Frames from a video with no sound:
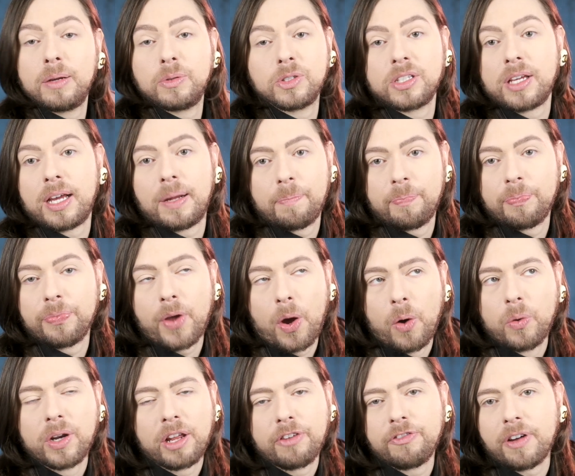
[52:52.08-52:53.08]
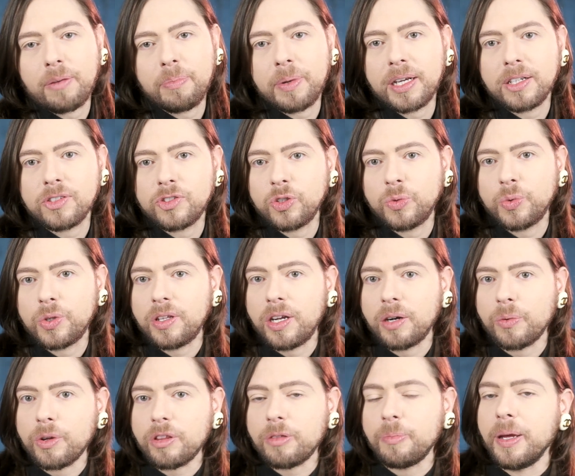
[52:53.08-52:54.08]
it was only fun because you were
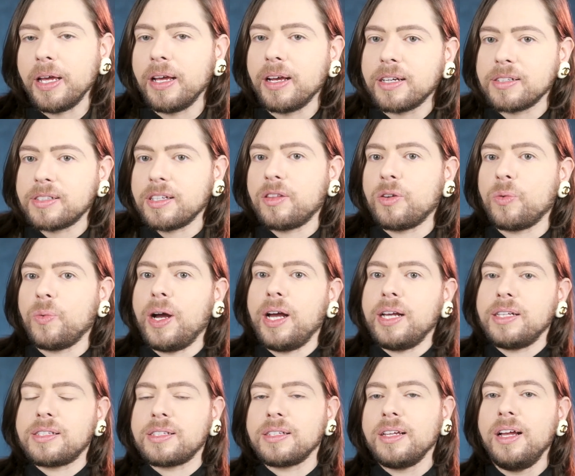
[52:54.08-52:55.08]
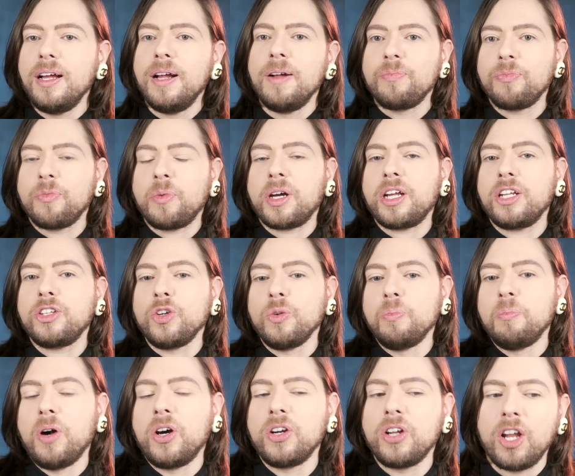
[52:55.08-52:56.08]
there with me. Because otherwise, what am I going to do?
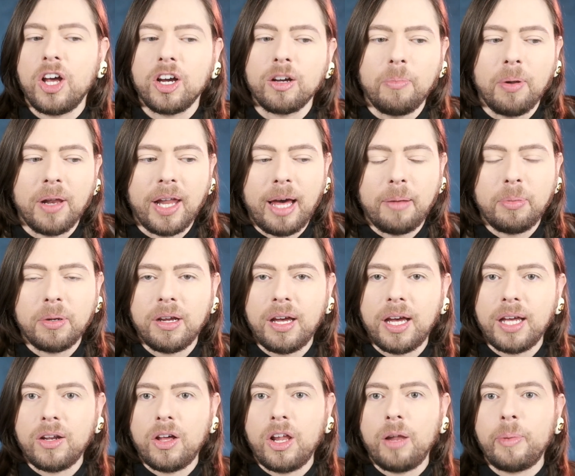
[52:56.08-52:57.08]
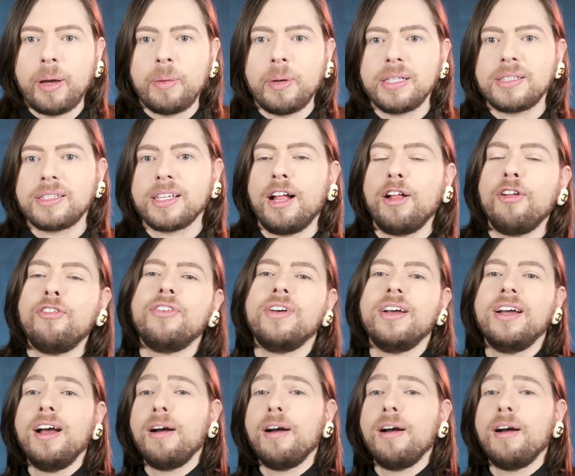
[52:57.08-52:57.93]
Monologue, blabber on all by myself?